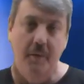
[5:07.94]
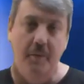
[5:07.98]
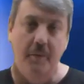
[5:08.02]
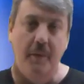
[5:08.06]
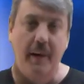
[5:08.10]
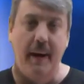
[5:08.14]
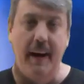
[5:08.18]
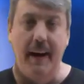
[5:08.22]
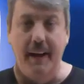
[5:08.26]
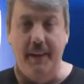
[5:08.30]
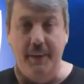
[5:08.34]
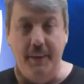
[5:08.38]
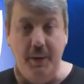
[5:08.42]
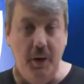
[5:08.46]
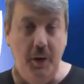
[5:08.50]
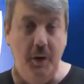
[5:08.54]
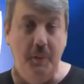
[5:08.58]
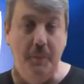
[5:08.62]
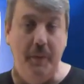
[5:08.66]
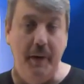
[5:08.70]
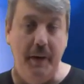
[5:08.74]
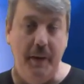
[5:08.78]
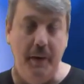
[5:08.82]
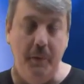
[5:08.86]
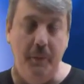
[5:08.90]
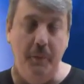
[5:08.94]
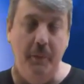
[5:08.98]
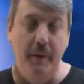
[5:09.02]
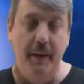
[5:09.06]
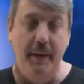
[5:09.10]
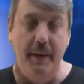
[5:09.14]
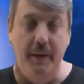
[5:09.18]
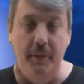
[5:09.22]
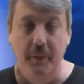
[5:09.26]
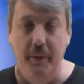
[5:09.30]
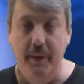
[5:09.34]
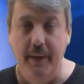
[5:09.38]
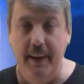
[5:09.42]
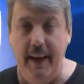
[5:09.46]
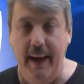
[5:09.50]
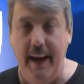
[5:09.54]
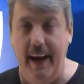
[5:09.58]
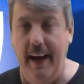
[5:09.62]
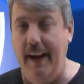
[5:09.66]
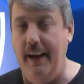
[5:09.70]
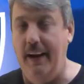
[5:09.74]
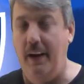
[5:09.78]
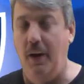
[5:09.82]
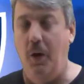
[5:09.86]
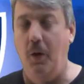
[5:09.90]
My third pick of the week, we
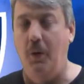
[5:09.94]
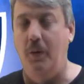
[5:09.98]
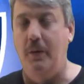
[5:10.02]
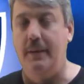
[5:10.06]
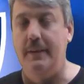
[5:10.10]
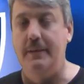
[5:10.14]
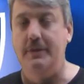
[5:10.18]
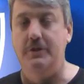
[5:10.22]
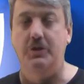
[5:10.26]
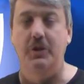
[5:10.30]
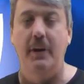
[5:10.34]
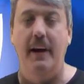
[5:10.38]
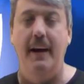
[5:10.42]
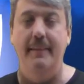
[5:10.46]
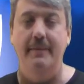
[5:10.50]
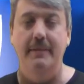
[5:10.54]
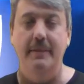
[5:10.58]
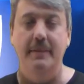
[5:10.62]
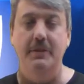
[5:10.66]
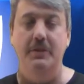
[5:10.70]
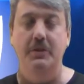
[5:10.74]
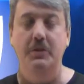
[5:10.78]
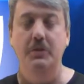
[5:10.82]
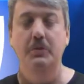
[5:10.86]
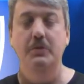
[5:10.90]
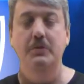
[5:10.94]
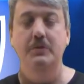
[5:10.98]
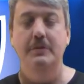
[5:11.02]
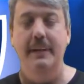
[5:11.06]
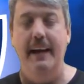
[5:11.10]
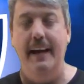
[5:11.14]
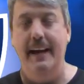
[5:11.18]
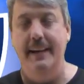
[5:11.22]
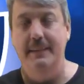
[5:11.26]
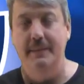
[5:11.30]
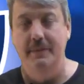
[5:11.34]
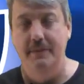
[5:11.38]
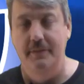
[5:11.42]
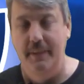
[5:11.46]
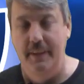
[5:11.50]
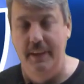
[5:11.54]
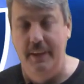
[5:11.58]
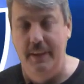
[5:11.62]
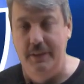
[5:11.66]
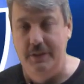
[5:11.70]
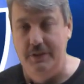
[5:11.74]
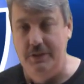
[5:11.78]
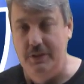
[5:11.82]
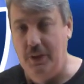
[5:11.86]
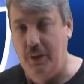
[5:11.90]
got Oakland traveling to
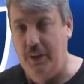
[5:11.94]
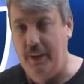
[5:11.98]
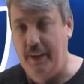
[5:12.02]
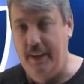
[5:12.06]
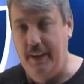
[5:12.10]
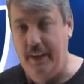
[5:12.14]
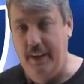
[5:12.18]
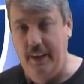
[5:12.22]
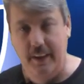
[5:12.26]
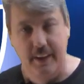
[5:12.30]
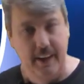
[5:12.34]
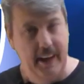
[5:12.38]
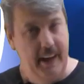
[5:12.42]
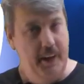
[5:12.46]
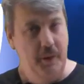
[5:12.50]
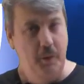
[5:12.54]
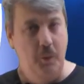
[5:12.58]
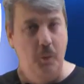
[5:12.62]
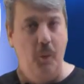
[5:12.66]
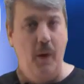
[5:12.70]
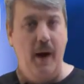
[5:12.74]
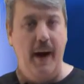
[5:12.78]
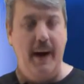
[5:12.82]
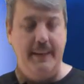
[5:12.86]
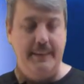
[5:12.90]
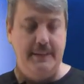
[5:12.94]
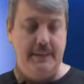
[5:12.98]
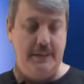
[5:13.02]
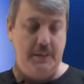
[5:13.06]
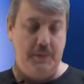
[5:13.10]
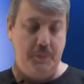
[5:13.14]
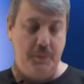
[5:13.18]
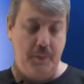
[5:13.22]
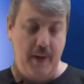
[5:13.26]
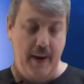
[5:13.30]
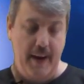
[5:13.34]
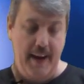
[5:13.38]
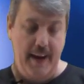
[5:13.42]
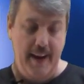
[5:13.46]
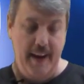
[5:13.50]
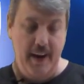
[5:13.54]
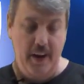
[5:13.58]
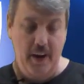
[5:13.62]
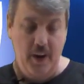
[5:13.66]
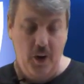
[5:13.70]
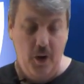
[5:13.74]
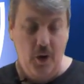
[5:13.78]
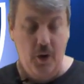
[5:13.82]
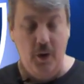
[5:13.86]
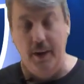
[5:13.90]
Jacksonville. So they're like, why is the
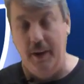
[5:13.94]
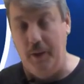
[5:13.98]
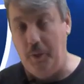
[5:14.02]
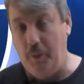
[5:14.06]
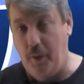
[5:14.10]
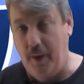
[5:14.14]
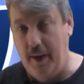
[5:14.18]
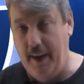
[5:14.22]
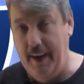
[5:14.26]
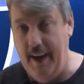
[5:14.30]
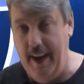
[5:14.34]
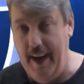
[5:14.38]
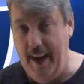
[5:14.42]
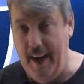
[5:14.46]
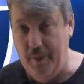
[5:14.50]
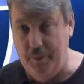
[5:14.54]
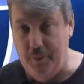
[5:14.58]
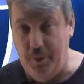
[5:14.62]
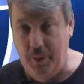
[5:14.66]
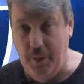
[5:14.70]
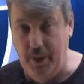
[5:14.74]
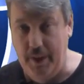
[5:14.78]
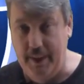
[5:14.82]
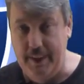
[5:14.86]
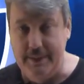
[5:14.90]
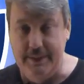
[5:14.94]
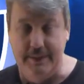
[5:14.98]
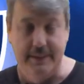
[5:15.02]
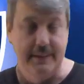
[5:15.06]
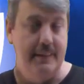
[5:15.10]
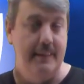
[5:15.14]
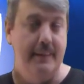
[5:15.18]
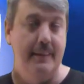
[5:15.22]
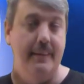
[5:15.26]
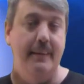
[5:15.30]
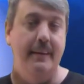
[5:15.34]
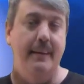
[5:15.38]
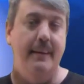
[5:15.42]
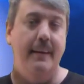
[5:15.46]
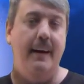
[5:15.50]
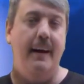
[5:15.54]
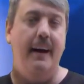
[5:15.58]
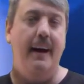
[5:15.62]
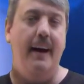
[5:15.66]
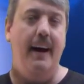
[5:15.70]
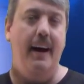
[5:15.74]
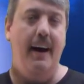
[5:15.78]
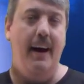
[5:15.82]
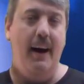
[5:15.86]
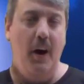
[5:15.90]
spread only 1.5 points?
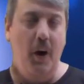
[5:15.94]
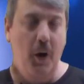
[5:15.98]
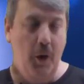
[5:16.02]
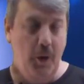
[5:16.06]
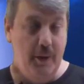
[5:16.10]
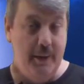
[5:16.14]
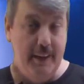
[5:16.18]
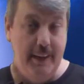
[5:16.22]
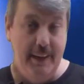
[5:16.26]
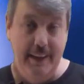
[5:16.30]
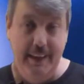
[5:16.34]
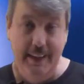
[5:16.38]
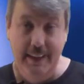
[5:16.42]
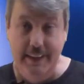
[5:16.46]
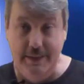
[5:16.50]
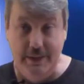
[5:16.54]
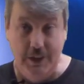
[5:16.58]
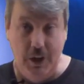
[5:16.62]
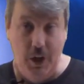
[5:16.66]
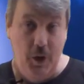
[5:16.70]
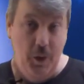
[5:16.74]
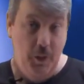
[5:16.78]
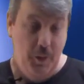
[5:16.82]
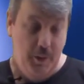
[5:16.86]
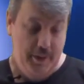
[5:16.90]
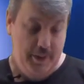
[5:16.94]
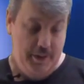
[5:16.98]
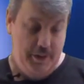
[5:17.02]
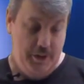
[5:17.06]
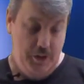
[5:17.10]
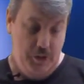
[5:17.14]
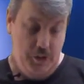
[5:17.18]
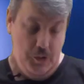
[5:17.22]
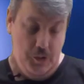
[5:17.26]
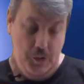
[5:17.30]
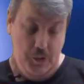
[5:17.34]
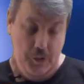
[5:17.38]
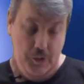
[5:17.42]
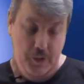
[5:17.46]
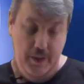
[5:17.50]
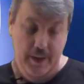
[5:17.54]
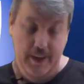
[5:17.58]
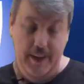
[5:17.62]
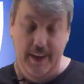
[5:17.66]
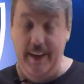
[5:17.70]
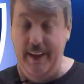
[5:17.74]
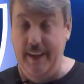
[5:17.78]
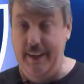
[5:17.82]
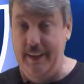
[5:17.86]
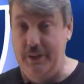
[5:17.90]
Oakland is
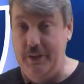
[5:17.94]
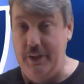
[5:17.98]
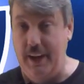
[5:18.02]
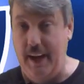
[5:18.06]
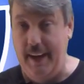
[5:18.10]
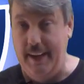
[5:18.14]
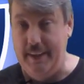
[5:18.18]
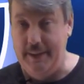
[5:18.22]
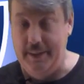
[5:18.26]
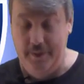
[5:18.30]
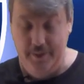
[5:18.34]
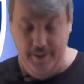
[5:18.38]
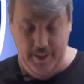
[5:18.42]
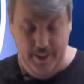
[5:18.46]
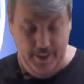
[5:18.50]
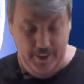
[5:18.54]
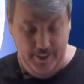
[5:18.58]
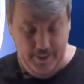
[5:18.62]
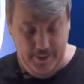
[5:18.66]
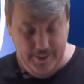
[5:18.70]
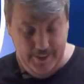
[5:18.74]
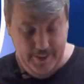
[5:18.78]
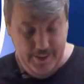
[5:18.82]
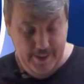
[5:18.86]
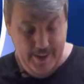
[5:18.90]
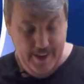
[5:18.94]
0-2 in Jacksonville.